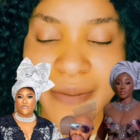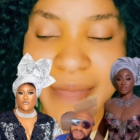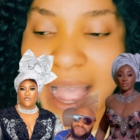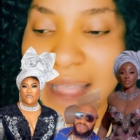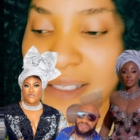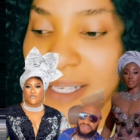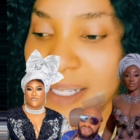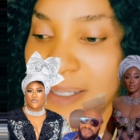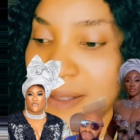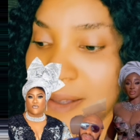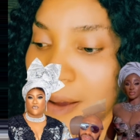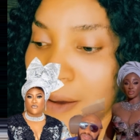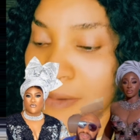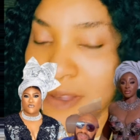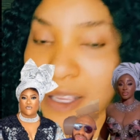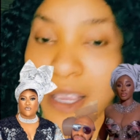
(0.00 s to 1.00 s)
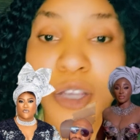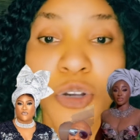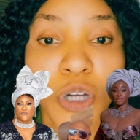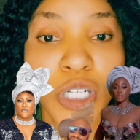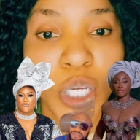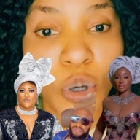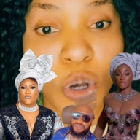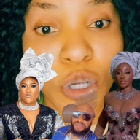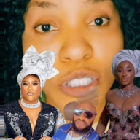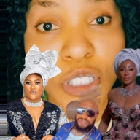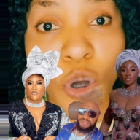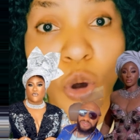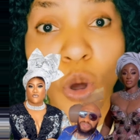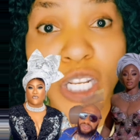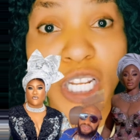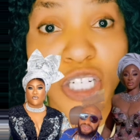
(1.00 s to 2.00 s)
that idiot, can they cost
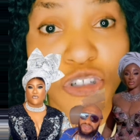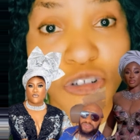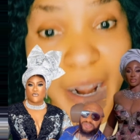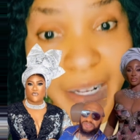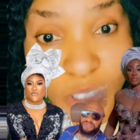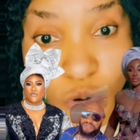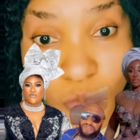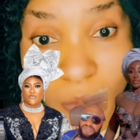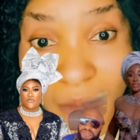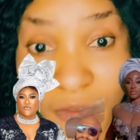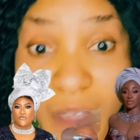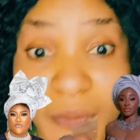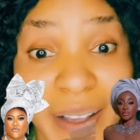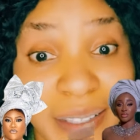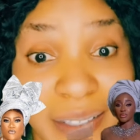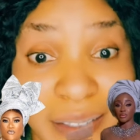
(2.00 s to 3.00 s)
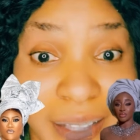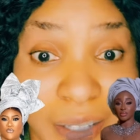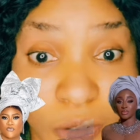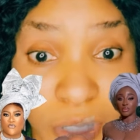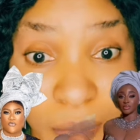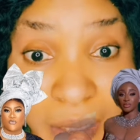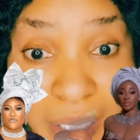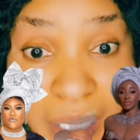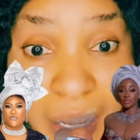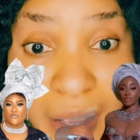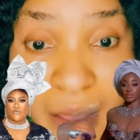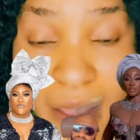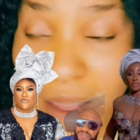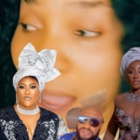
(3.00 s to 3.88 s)
or can they drag the woman? Have you ever seen that on the media?